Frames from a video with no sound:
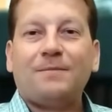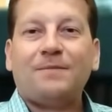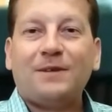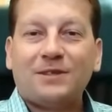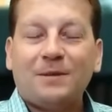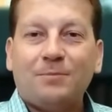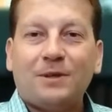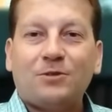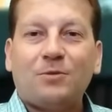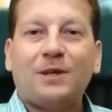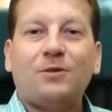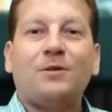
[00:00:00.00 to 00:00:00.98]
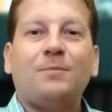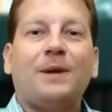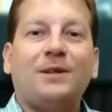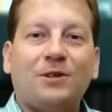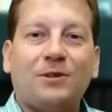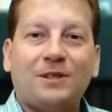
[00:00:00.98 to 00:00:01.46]
The simplest way to
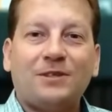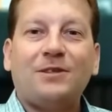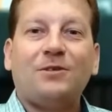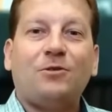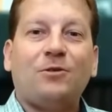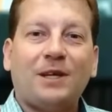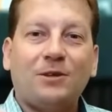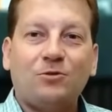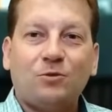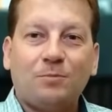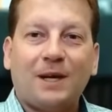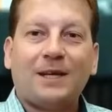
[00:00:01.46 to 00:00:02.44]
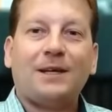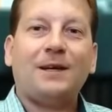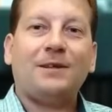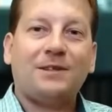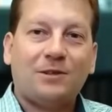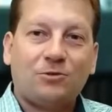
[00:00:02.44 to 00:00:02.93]
imagine this is to take two
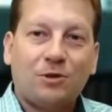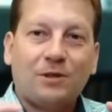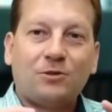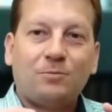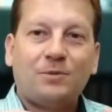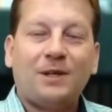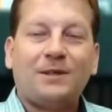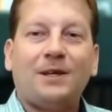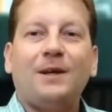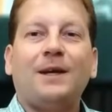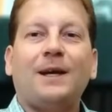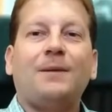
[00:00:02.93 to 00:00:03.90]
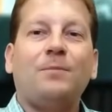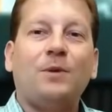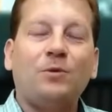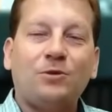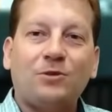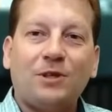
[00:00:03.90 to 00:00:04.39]
magnets and try to bring their light
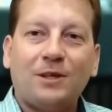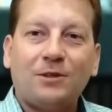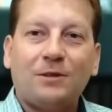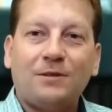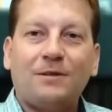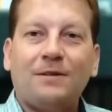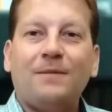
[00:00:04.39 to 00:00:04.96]
poles together.